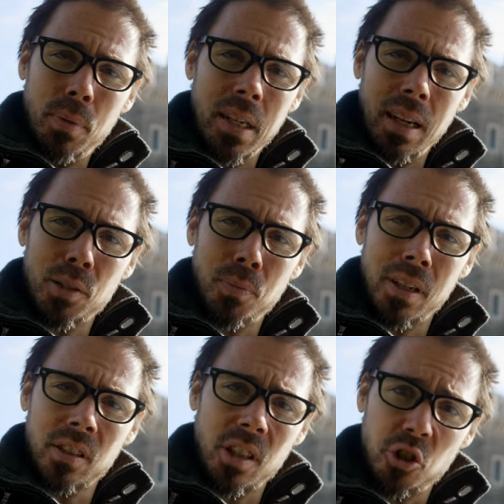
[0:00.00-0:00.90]
be nice,
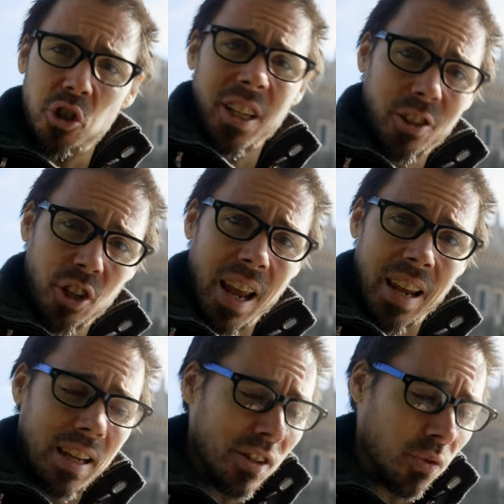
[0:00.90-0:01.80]
because the
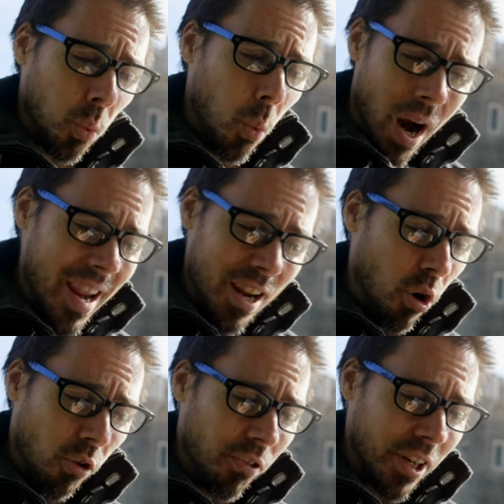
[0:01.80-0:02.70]
6K is way
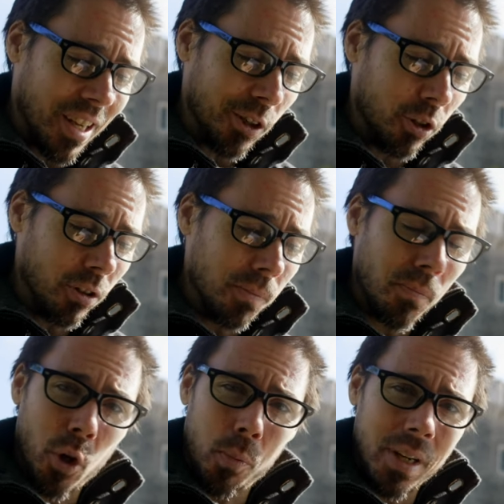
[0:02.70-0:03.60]
overkill.
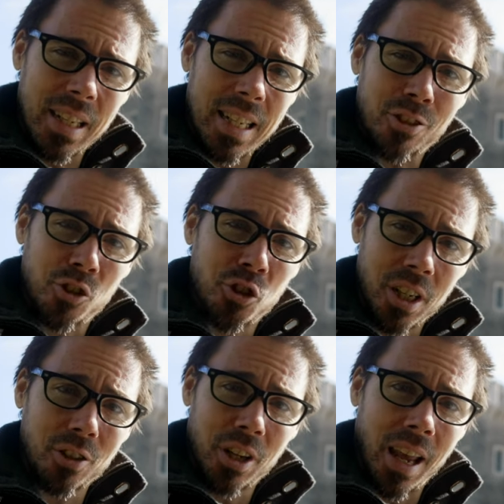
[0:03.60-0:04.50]
Nobody needs
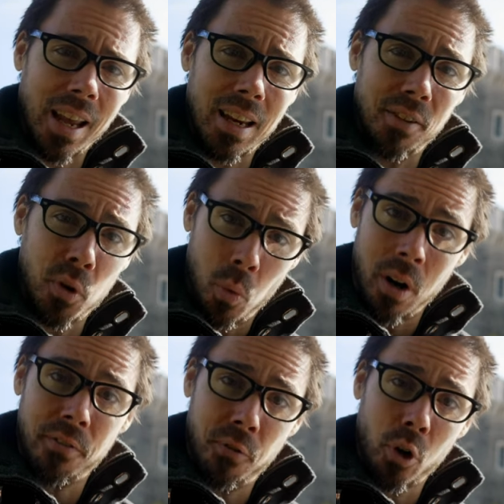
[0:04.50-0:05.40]
6K, and if you
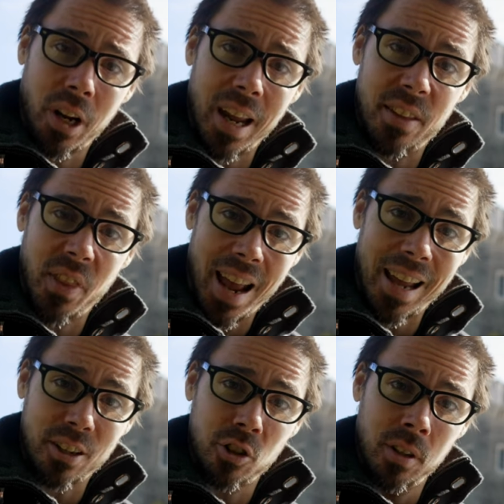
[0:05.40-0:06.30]
want 4K in
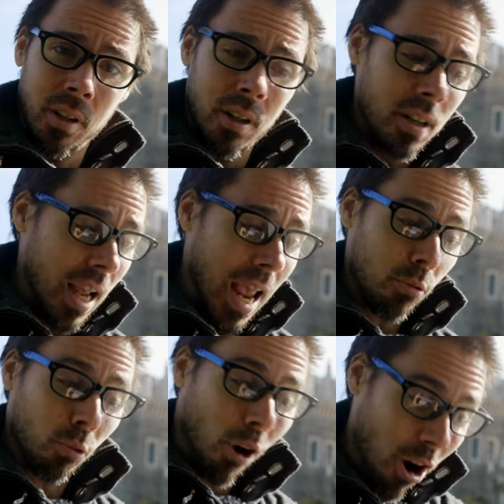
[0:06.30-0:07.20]
that,
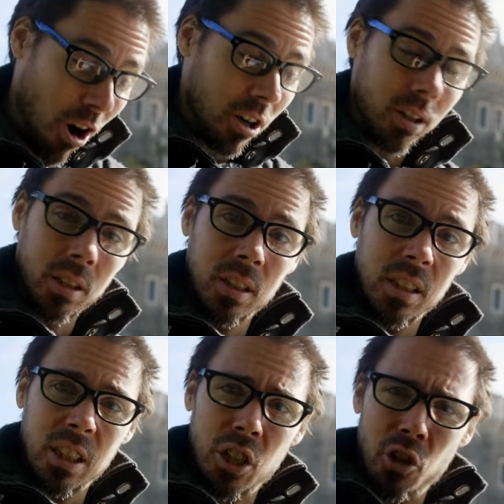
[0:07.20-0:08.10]
and RAW,
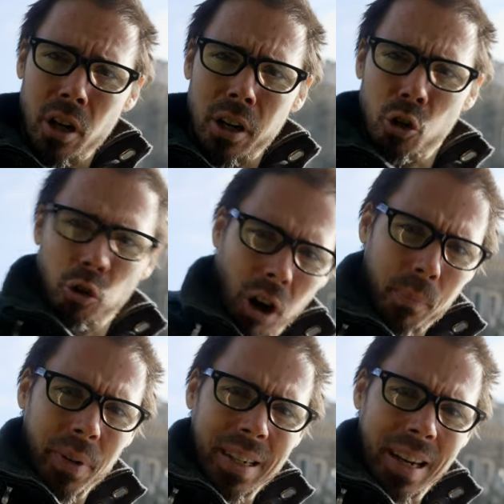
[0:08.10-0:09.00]
you gotta
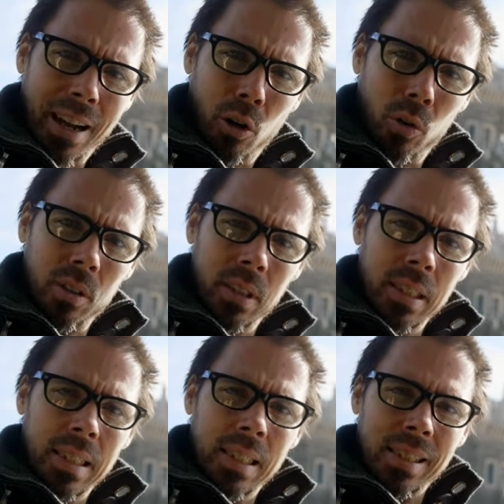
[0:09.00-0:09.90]
crop in now.
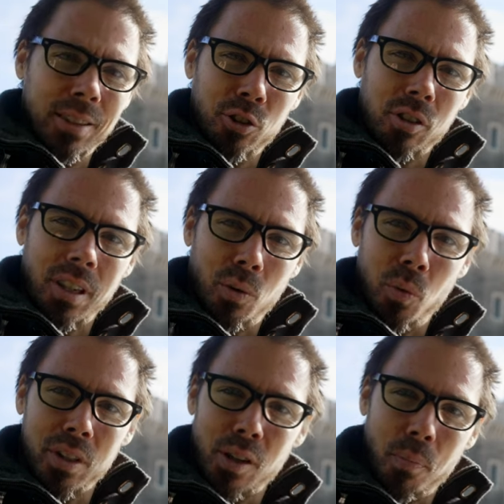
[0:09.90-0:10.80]
It's like,
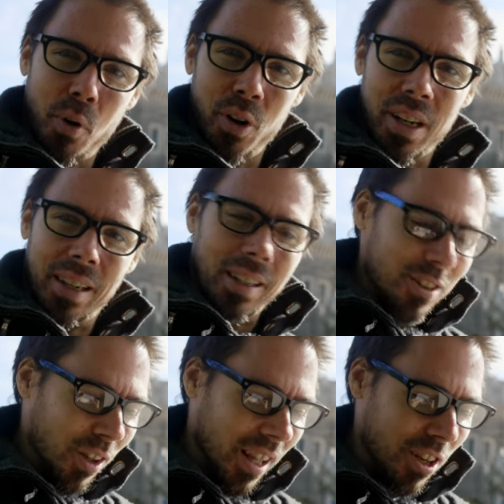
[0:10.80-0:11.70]
what's the point?
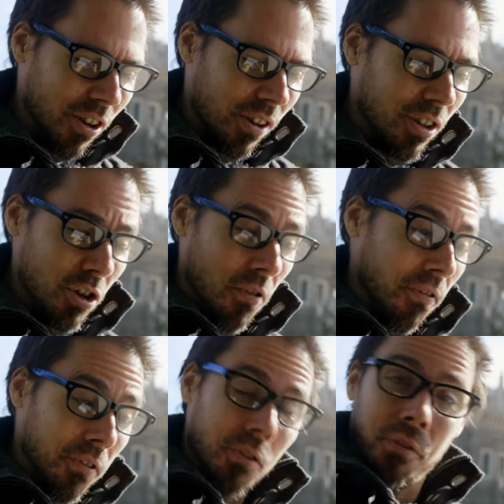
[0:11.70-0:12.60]
So like your new
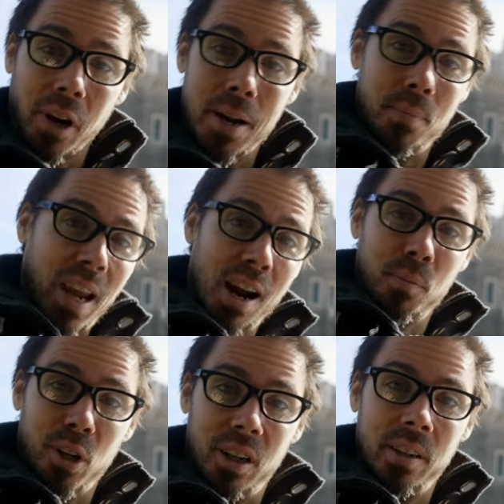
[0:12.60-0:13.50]
full frame
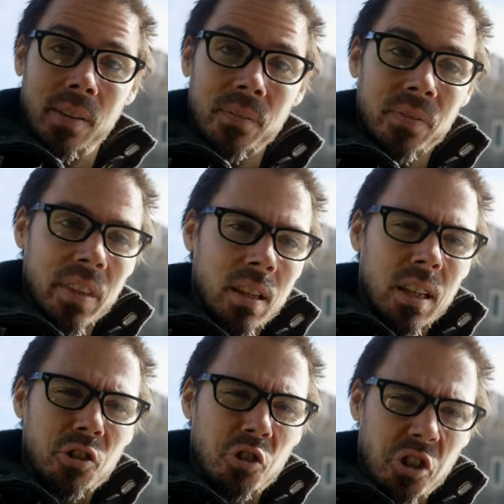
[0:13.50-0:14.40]
camera,
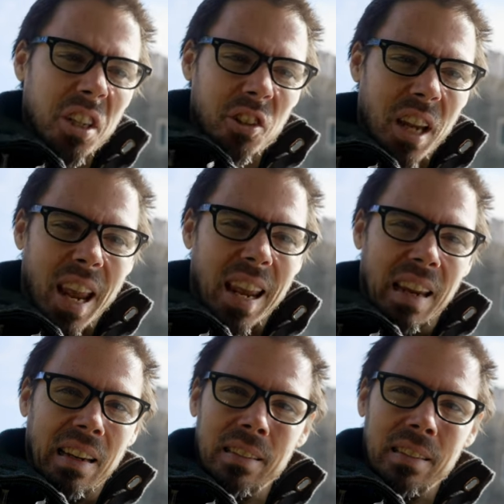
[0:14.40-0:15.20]
it's 6K.